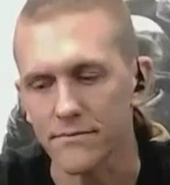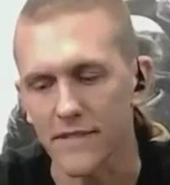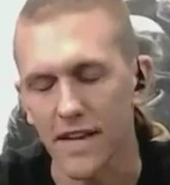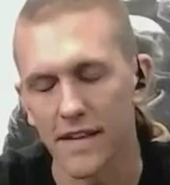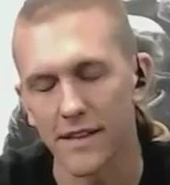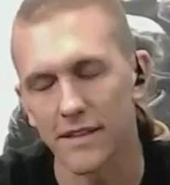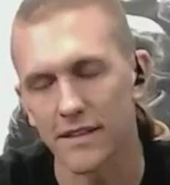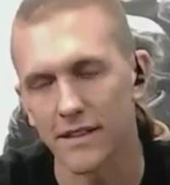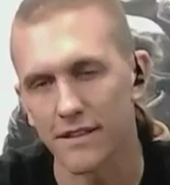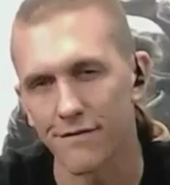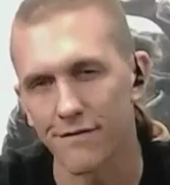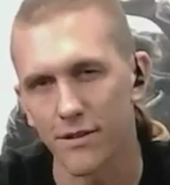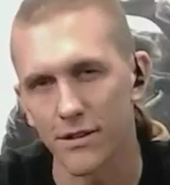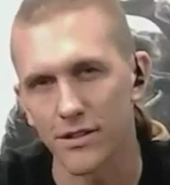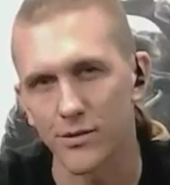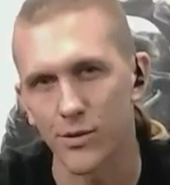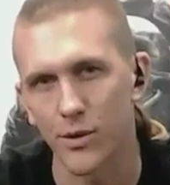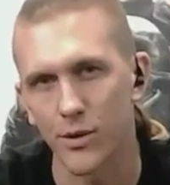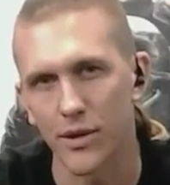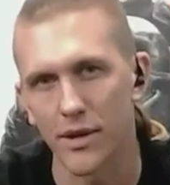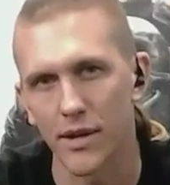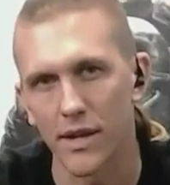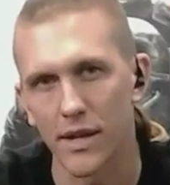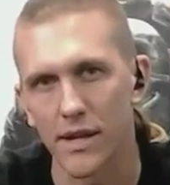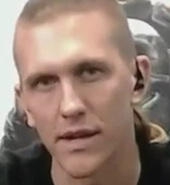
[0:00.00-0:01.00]
I think the first
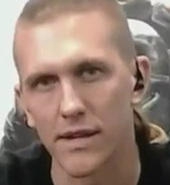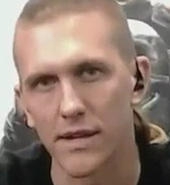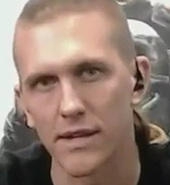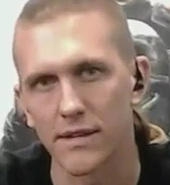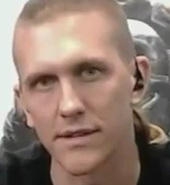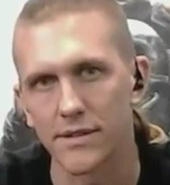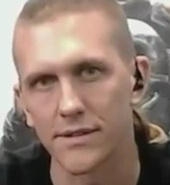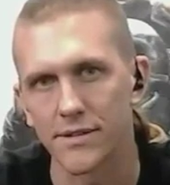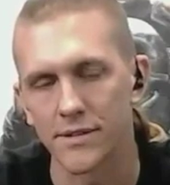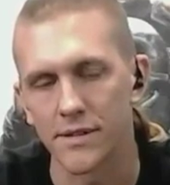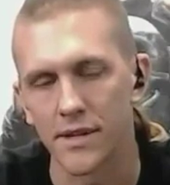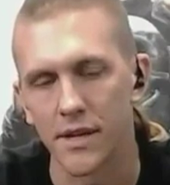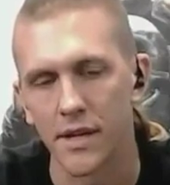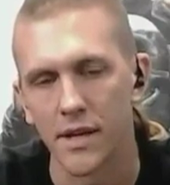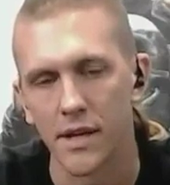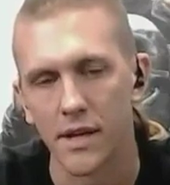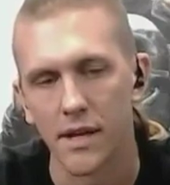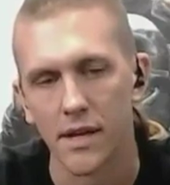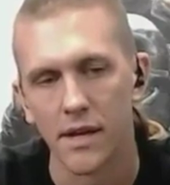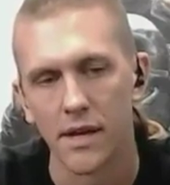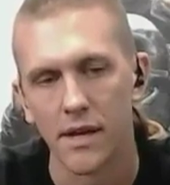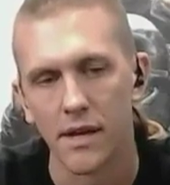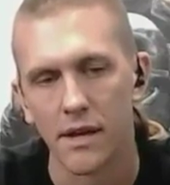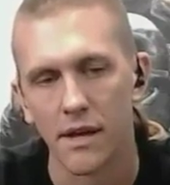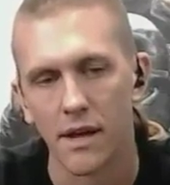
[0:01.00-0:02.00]
one
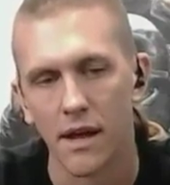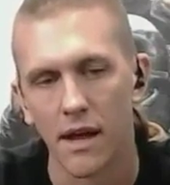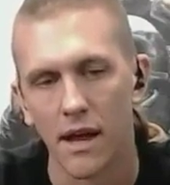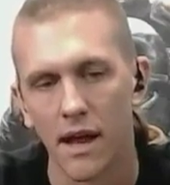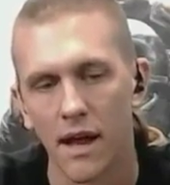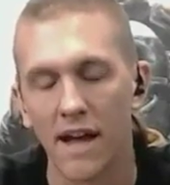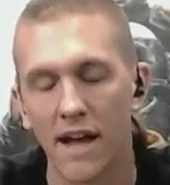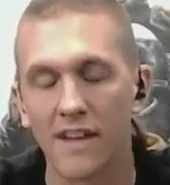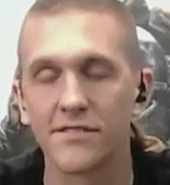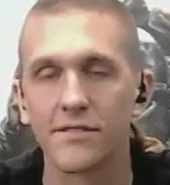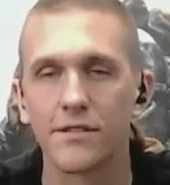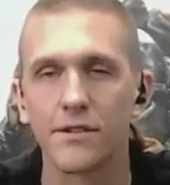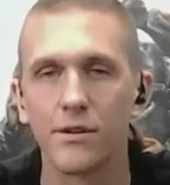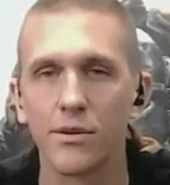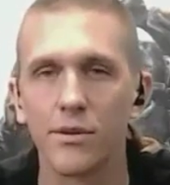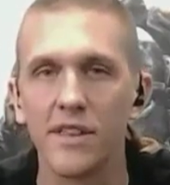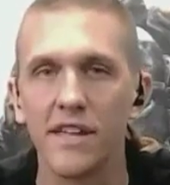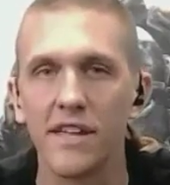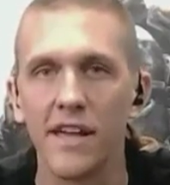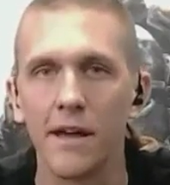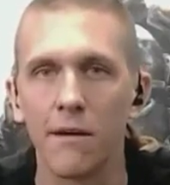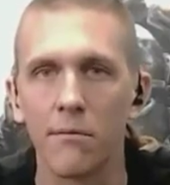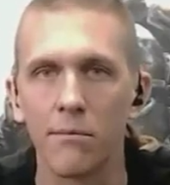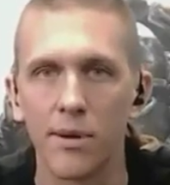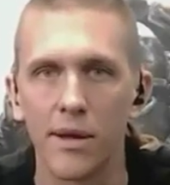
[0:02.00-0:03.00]
has to do with
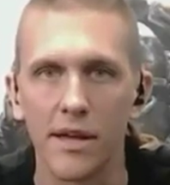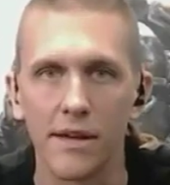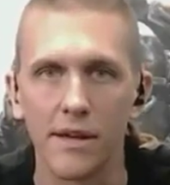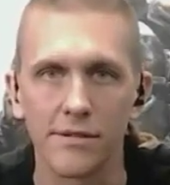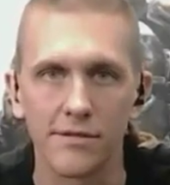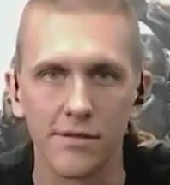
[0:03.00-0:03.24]
EMP.